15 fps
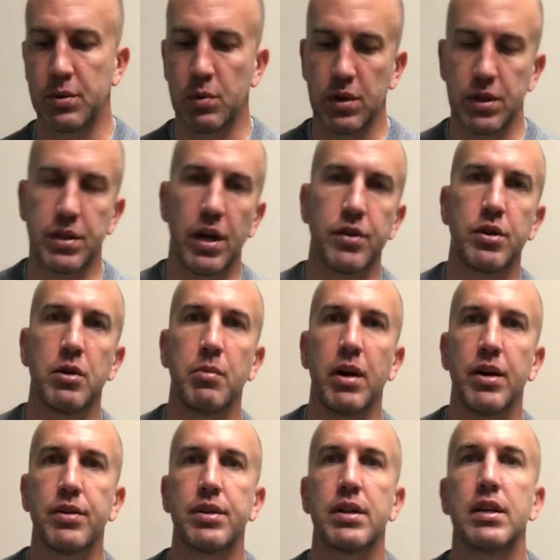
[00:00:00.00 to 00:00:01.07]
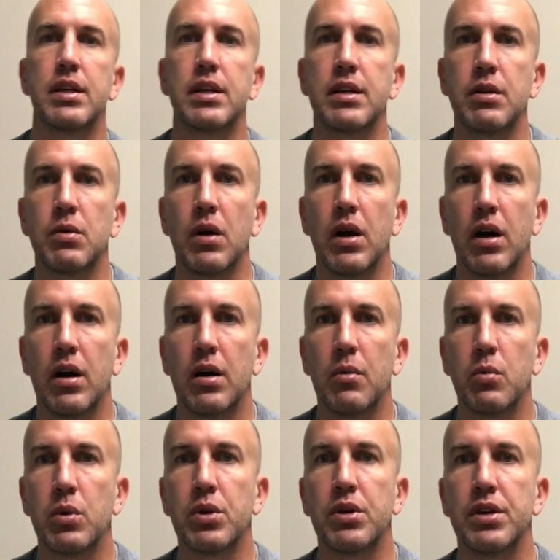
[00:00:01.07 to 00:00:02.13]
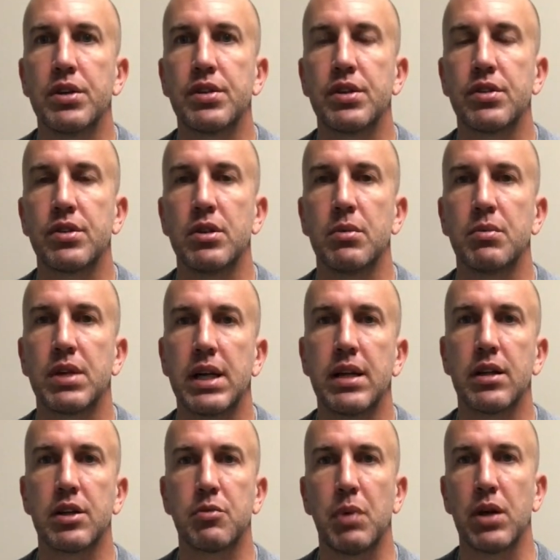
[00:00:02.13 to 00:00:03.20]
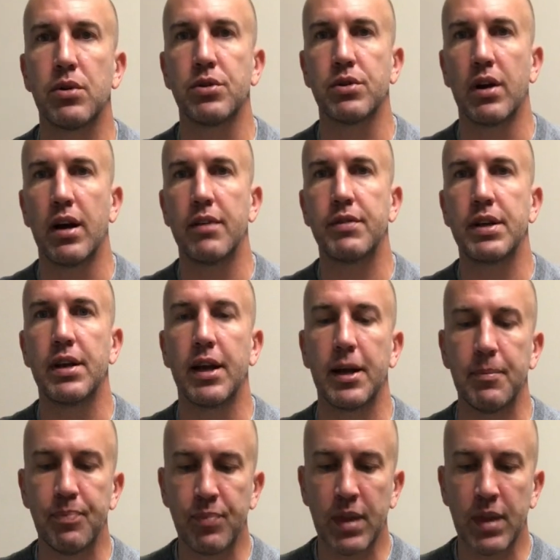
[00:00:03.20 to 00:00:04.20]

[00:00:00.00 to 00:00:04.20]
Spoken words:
I want to talk to you about the Wilderness Systems Helix Pedal Drive today.